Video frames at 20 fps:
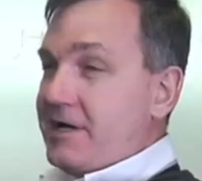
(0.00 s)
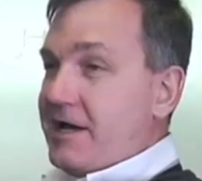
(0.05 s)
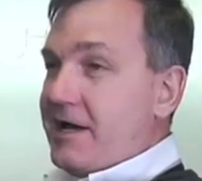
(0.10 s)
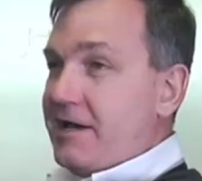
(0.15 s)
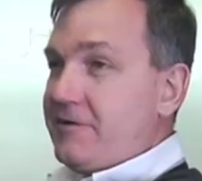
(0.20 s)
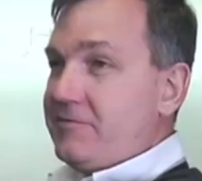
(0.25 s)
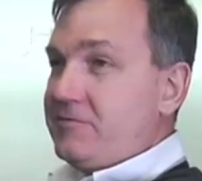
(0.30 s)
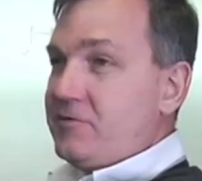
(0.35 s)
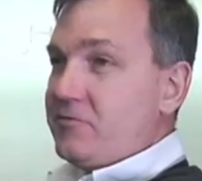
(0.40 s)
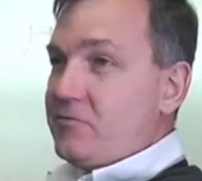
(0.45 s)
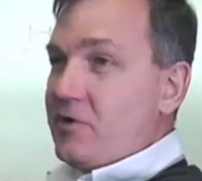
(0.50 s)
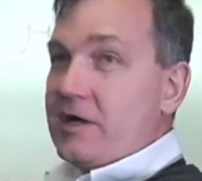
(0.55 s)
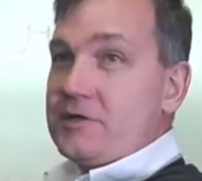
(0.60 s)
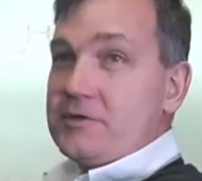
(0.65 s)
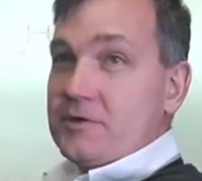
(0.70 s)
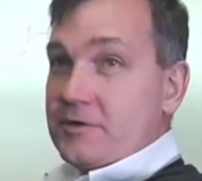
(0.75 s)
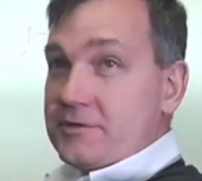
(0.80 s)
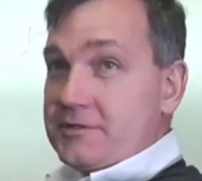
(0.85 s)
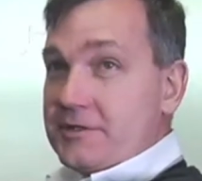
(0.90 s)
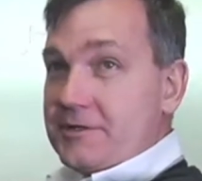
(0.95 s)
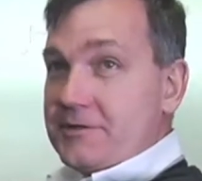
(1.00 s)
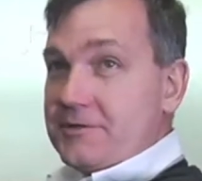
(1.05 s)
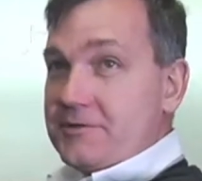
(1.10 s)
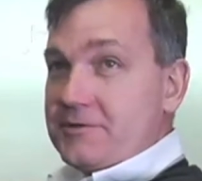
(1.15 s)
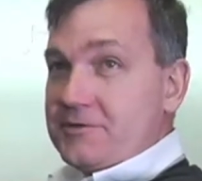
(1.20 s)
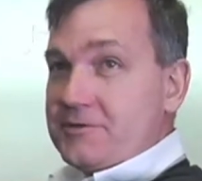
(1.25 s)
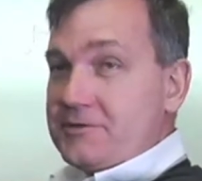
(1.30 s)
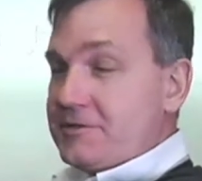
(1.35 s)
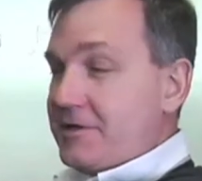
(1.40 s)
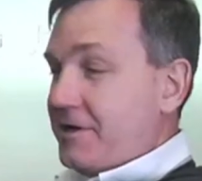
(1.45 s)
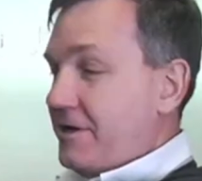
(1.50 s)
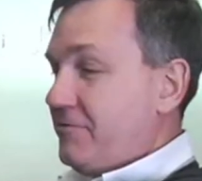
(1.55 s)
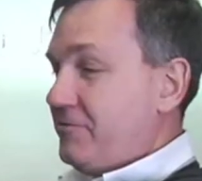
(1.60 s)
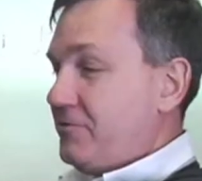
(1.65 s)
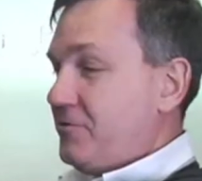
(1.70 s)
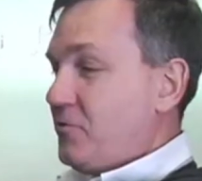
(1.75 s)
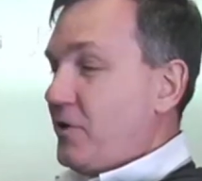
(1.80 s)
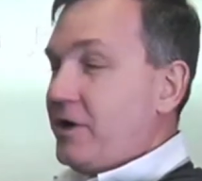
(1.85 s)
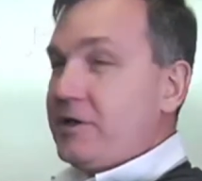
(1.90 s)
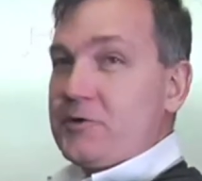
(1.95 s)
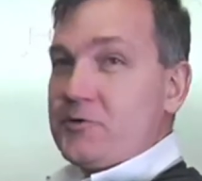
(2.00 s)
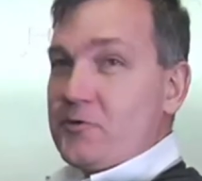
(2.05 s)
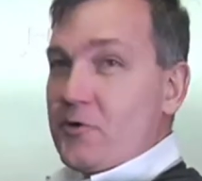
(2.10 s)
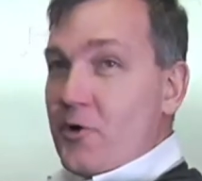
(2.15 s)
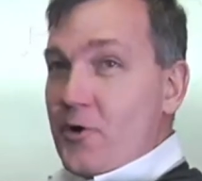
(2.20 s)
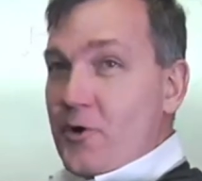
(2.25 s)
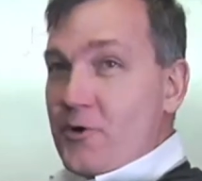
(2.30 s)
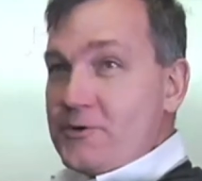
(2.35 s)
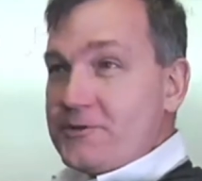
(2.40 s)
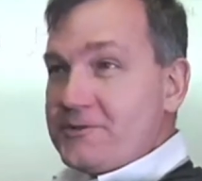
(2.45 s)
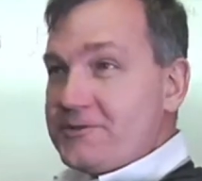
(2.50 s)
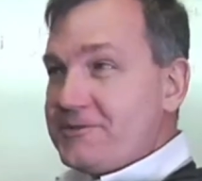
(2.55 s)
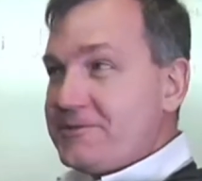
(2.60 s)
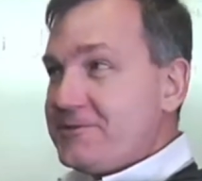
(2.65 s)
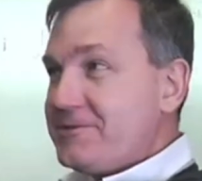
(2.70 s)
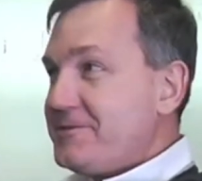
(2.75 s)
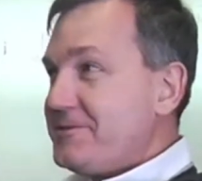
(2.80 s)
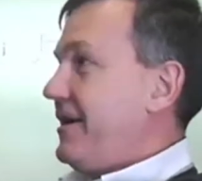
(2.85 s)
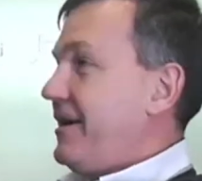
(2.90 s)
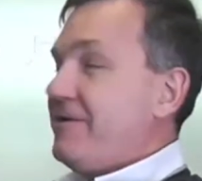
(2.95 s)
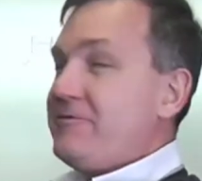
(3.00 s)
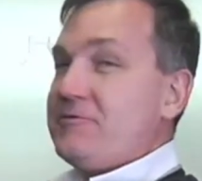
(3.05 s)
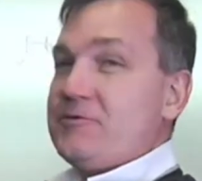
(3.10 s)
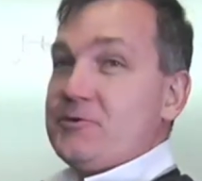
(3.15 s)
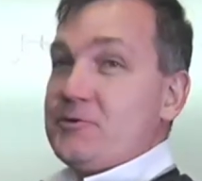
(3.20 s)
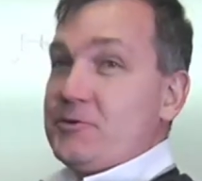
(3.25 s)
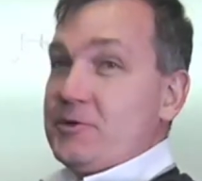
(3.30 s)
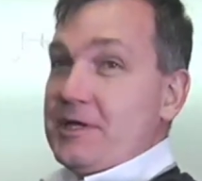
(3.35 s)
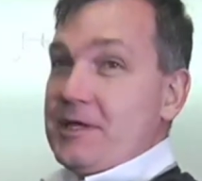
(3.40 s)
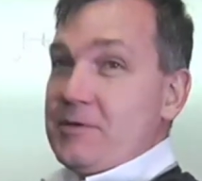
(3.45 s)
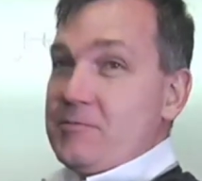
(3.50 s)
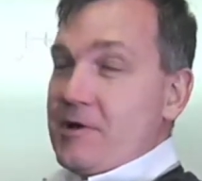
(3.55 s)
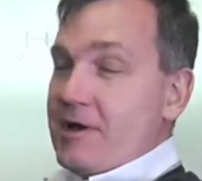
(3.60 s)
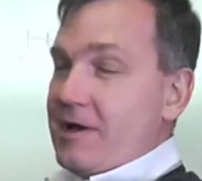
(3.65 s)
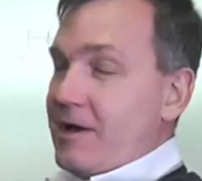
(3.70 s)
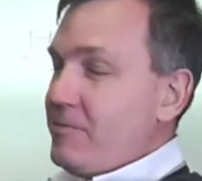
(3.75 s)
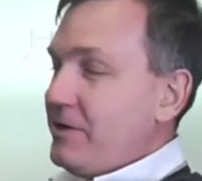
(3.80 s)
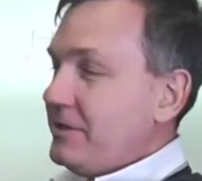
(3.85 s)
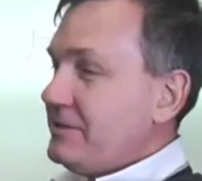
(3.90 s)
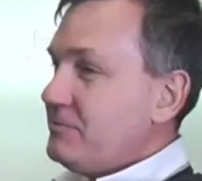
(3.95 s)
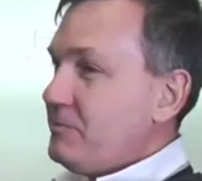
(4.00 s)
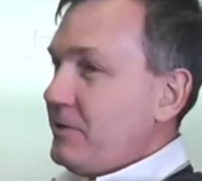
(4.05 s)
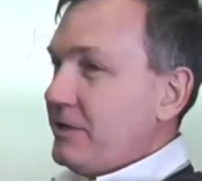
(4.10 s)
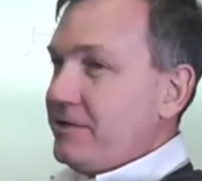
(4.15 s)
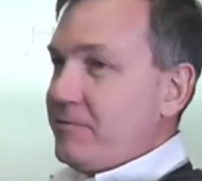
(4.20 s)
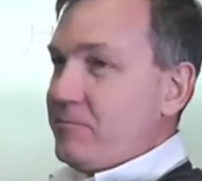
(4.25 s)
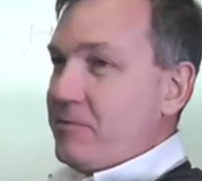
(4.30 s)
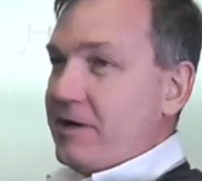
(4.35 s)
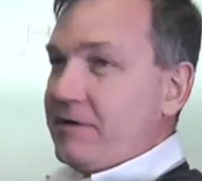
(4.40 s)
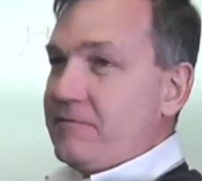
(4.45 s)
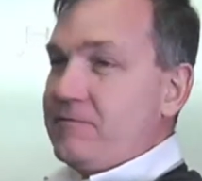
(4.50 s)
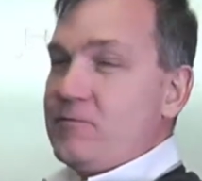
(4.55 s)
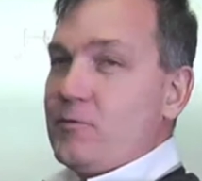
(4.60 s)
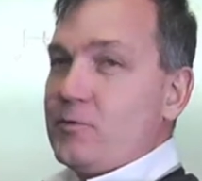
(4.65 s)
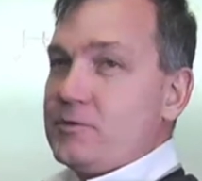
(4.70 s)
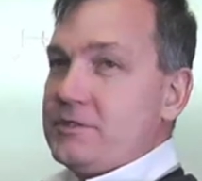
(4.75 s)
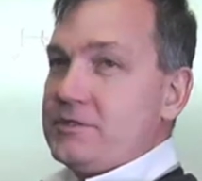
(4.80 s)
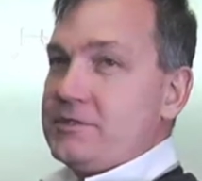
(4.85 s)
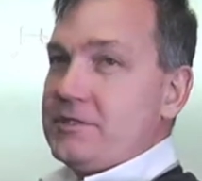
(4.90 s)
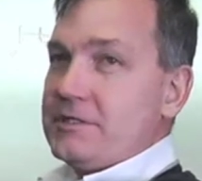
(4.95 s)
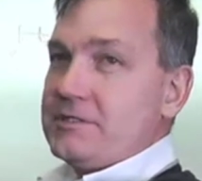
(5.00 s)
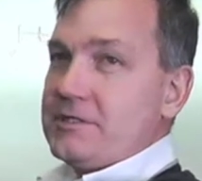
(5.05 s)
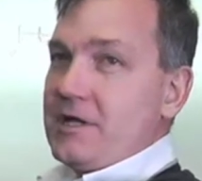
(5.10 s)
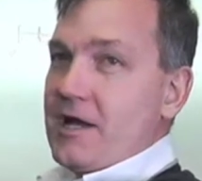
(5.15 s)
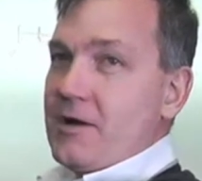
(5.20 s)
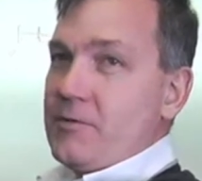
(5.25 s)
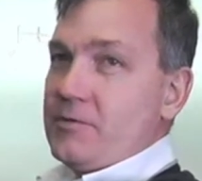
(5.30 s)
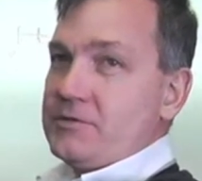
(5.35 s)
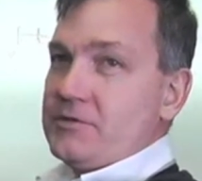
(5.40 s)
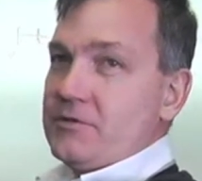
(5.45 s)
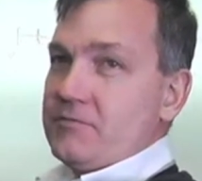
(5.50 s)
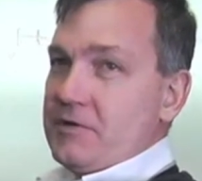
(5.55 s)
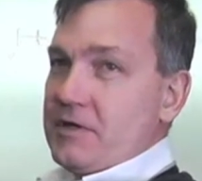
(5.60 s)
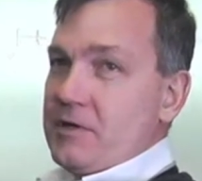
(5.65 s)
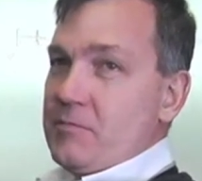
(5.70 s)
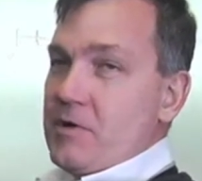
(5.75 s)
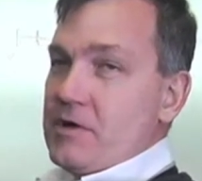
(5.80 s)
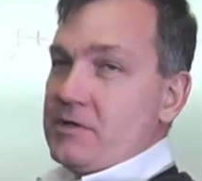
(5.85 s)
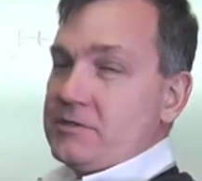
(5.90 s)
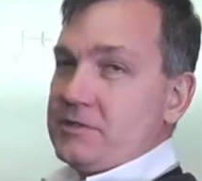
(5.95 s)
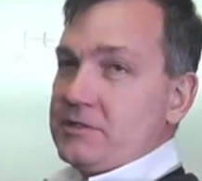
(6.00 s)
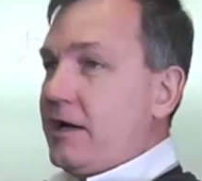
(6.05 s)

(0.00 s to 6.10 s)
I have to write articles, I have to write grants, I have to do email. I must spend about four to six hours of emails.